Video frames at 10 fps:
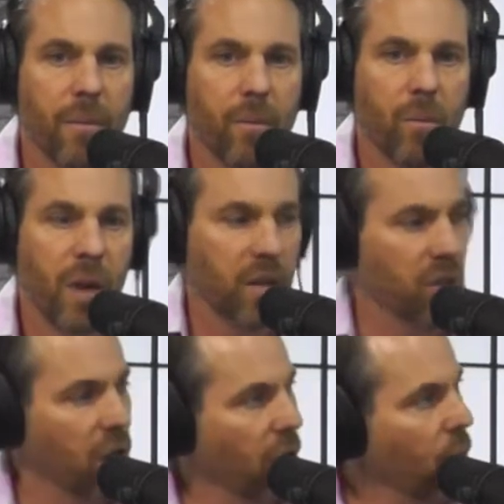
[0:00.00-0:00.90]
next
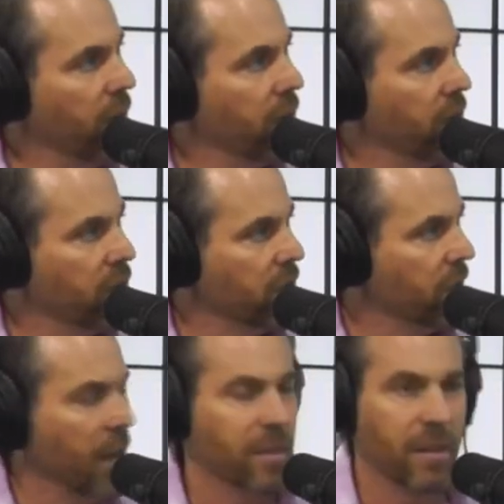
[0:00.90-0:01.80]
thing you know, she
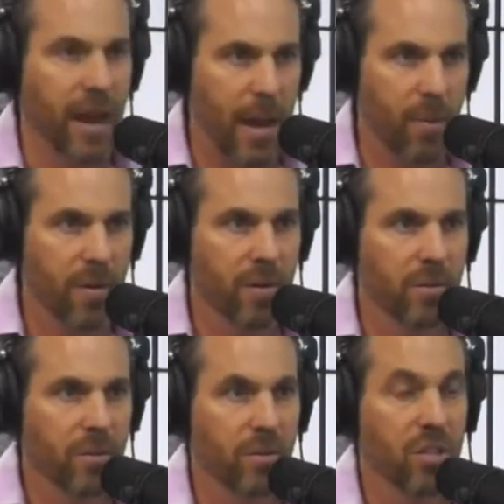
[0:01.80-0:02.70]
talked to the neighbor,
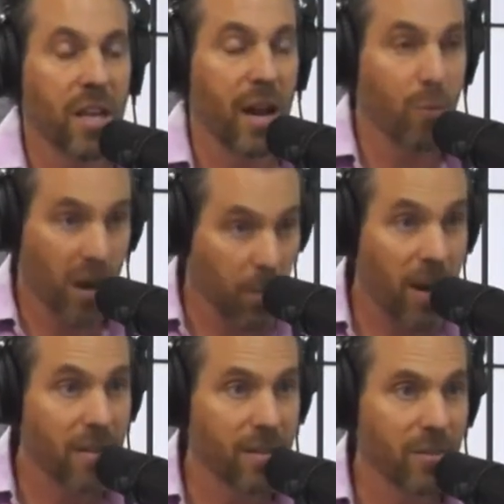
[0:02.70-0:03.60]
and she had
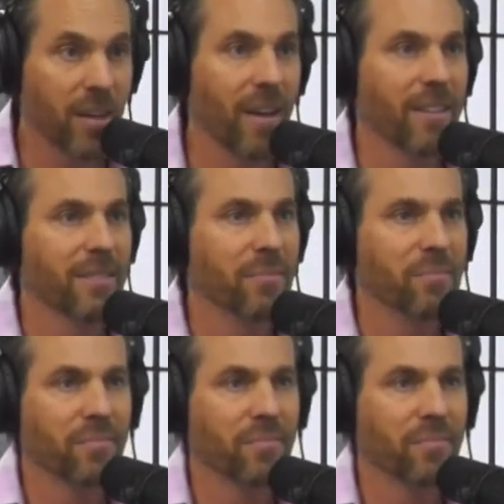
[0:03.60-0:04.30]
recommended you to us.